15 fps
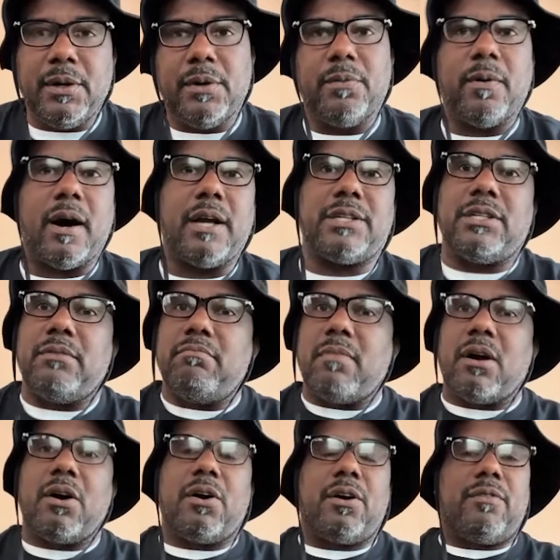Watching
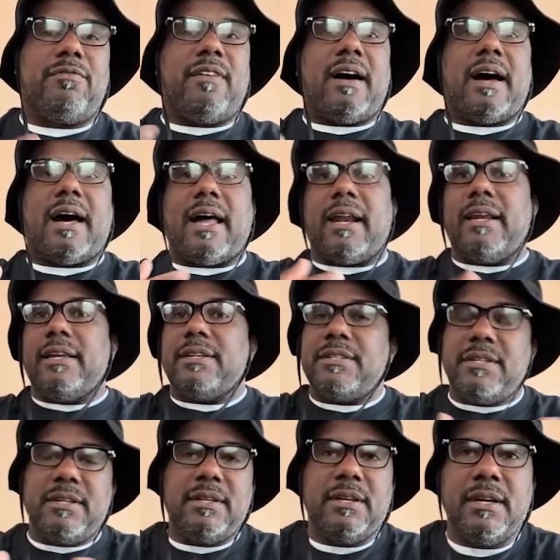murder, violence
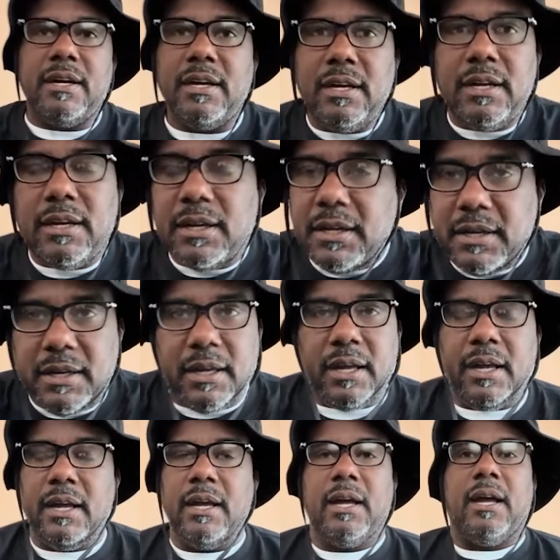
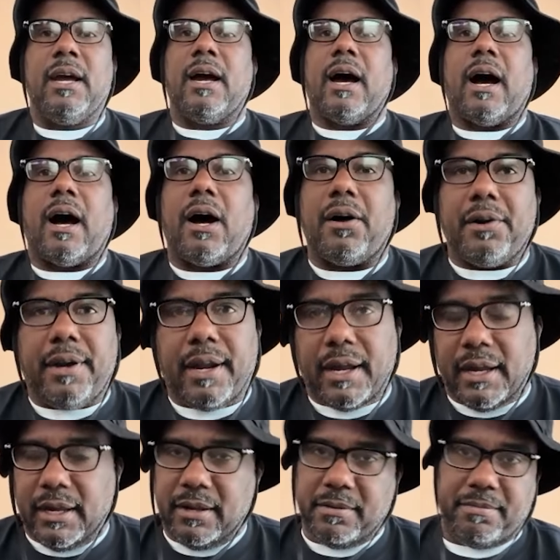all day.